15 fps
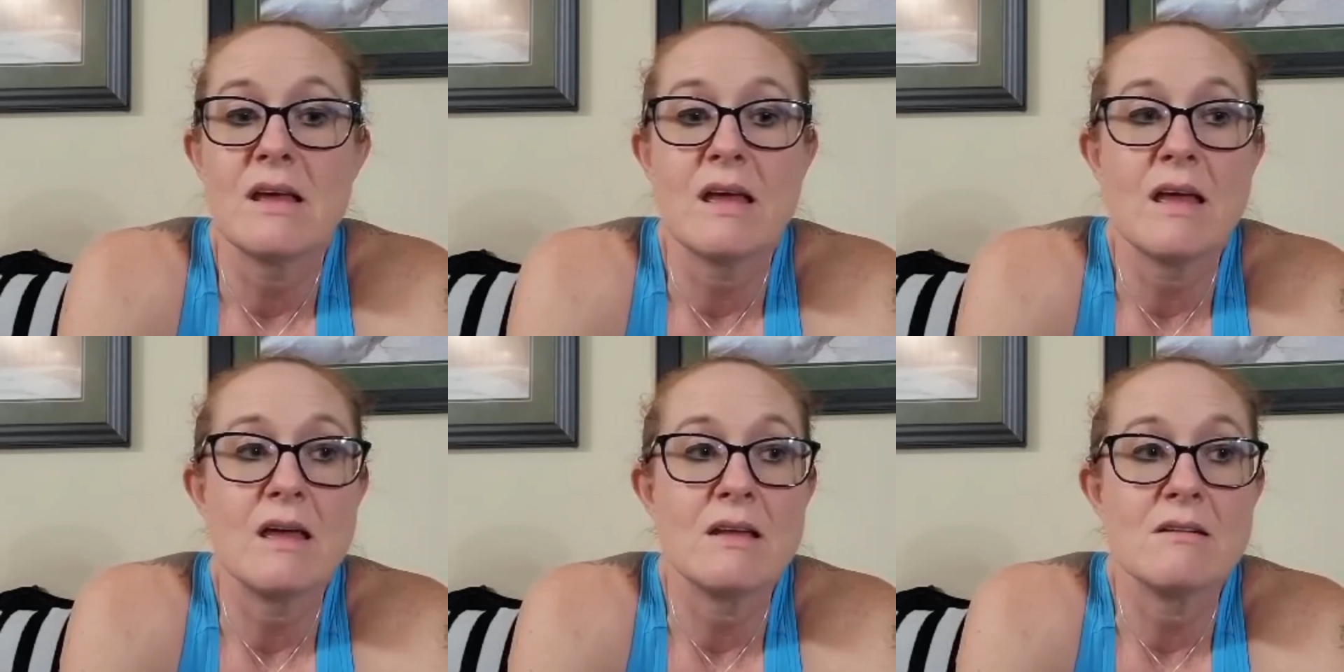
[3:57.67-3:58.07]

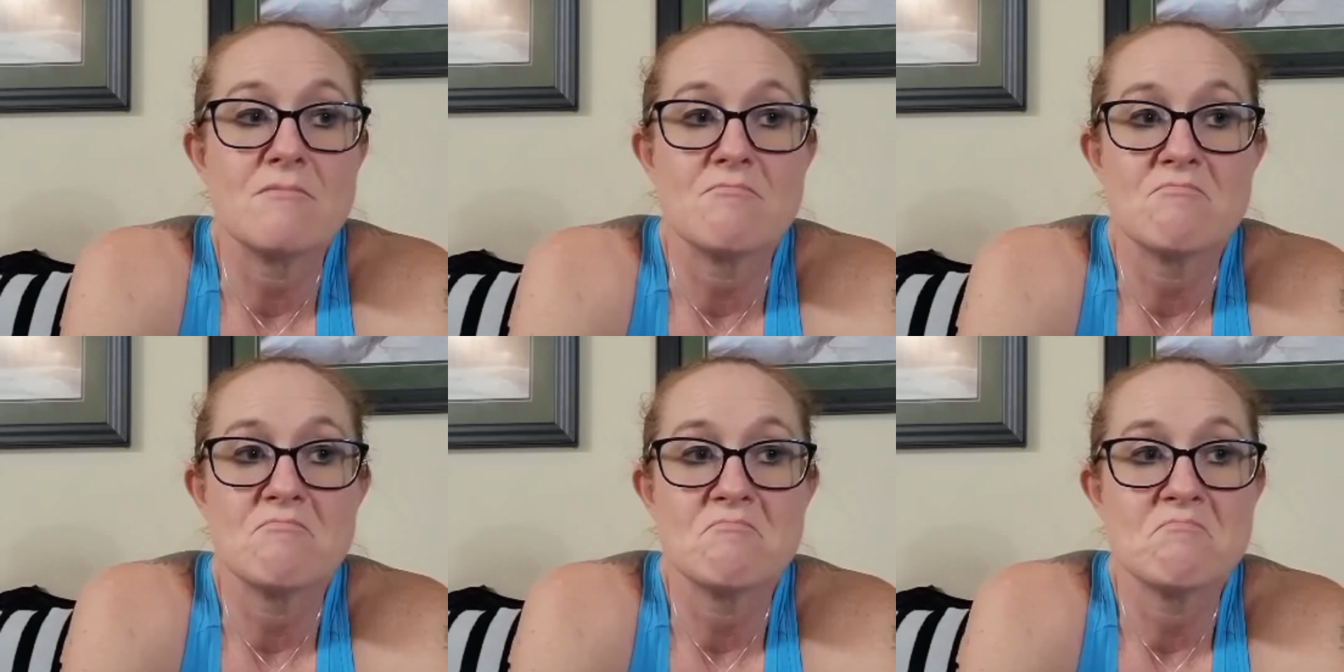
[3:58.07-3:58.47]

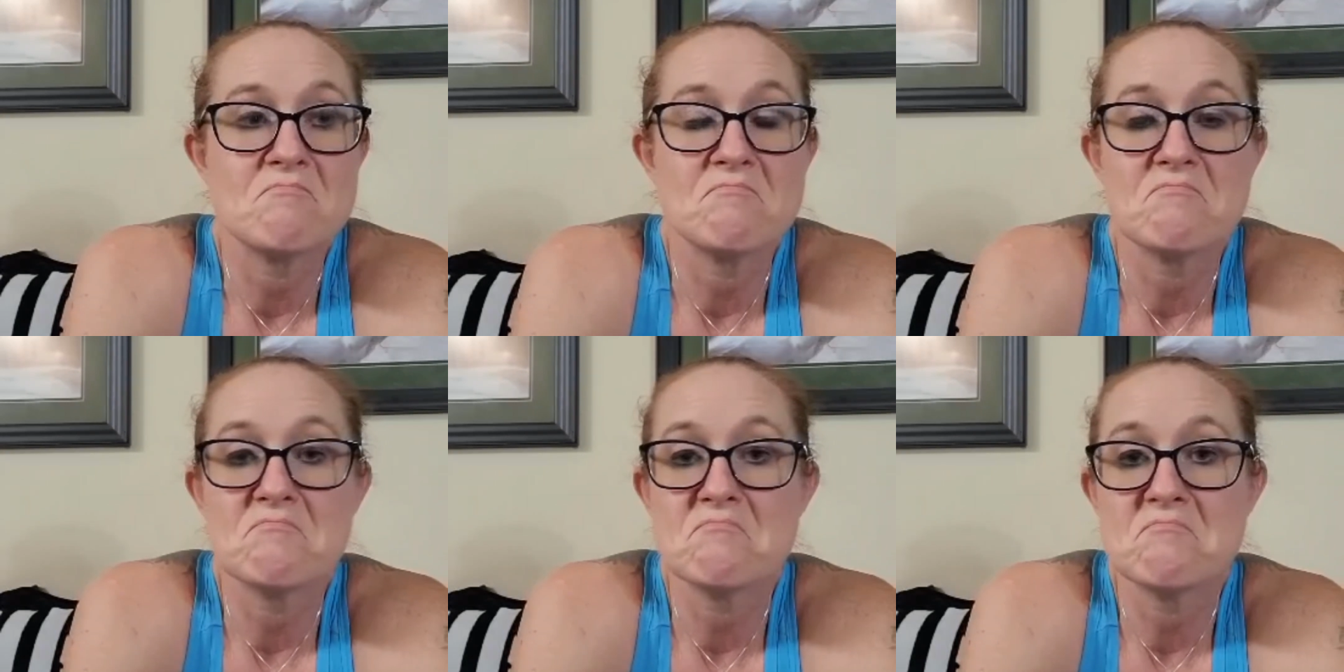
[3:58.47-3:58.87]
and
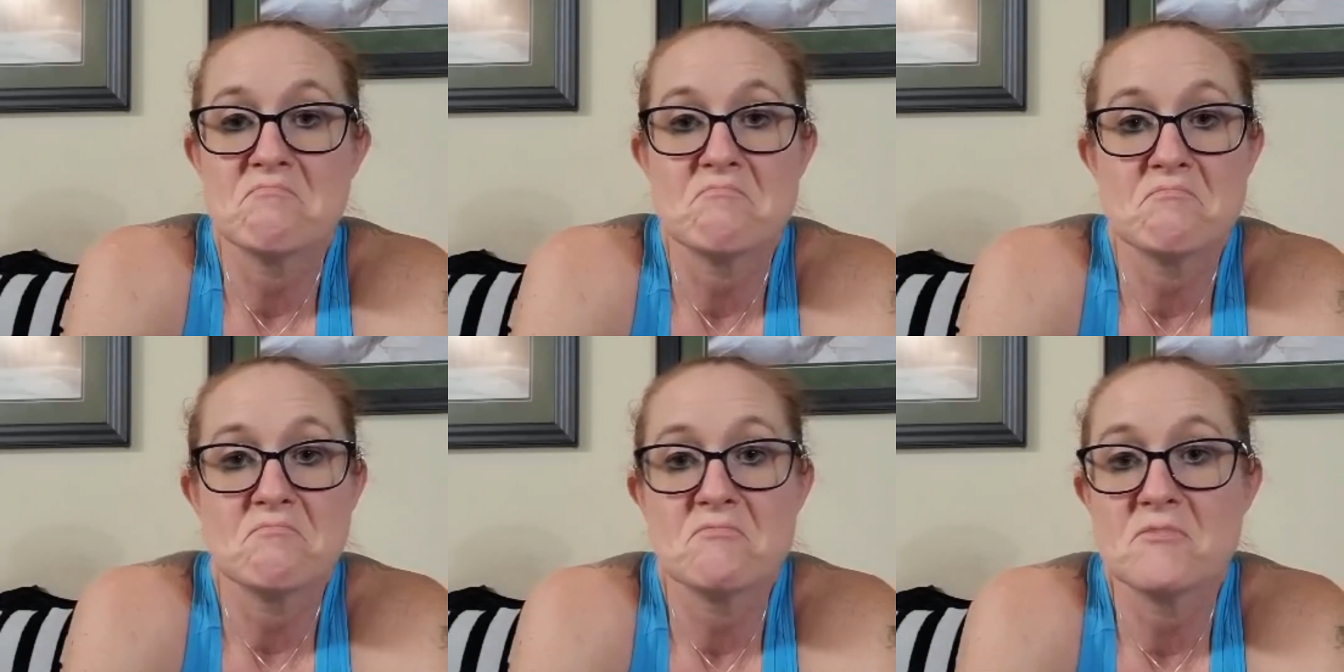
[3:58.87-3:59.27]

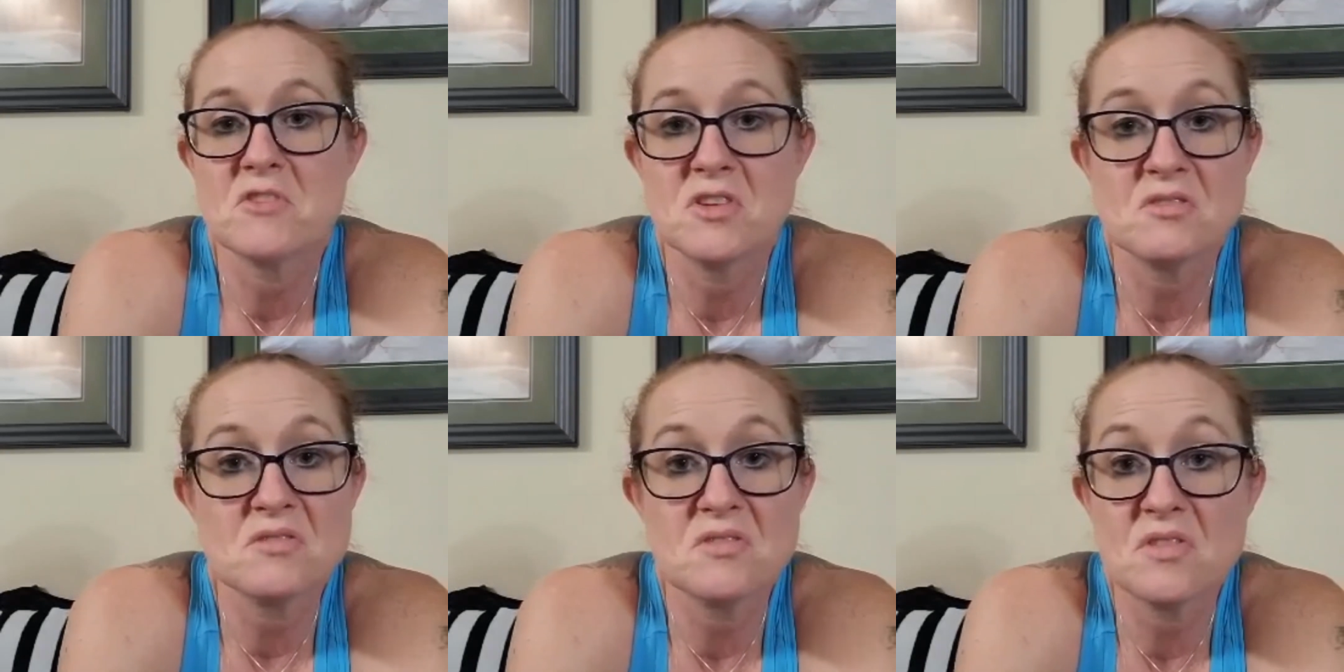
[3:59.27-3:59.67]

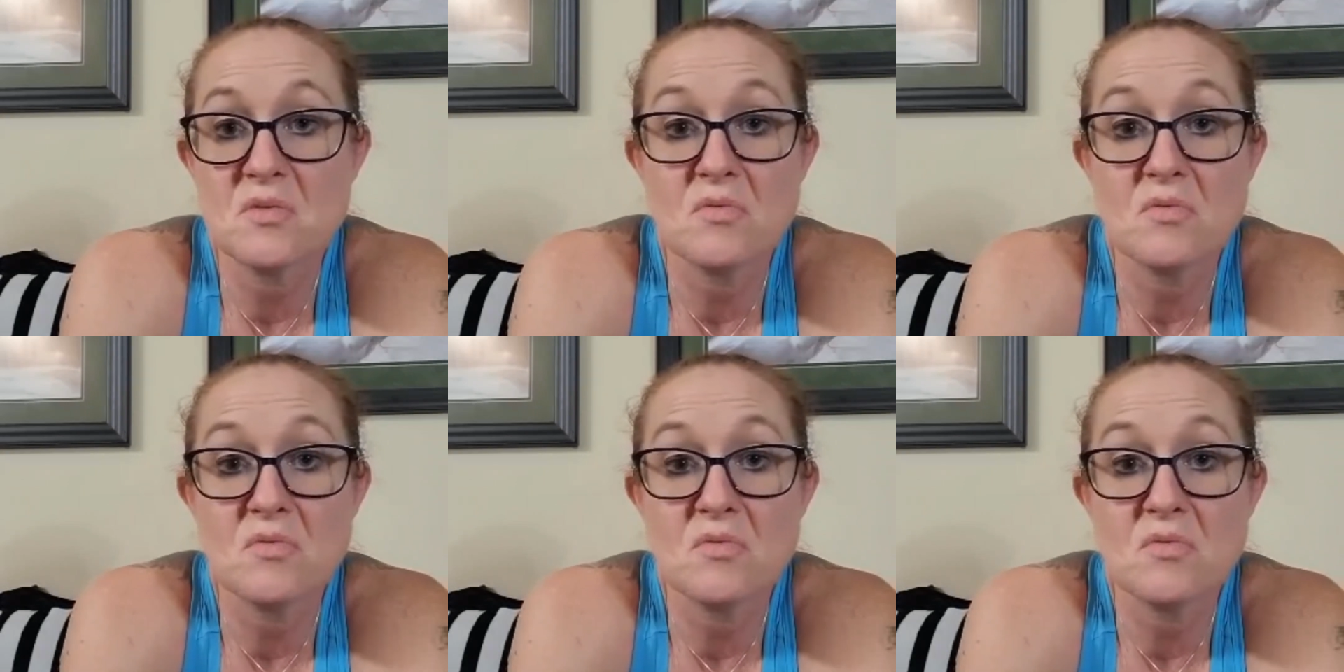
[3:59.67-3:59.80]
just do